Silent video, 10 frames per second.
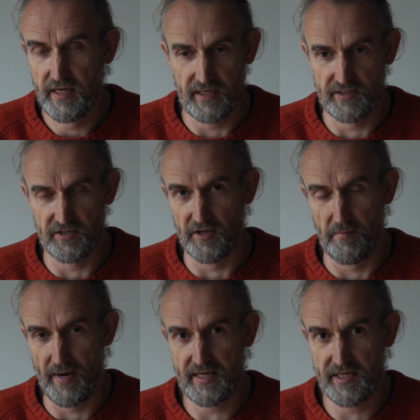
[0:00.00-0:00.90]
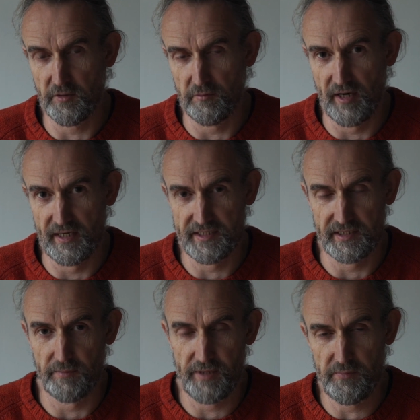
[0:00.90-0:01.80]
is there's an amazing
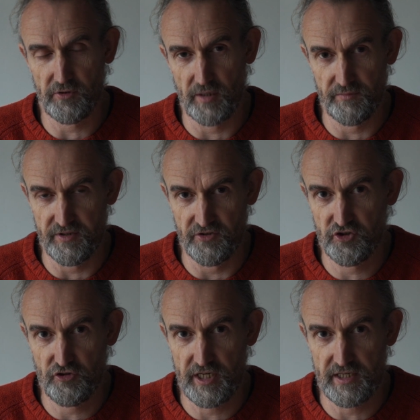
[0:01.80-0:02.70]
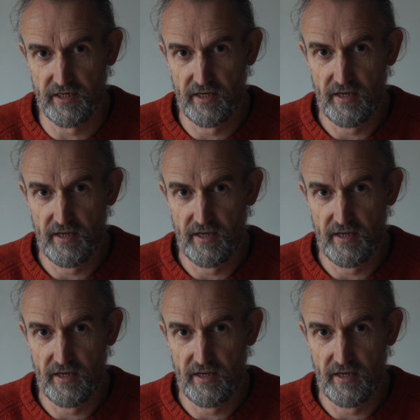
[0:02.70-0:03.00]
uprising, the people come to the street,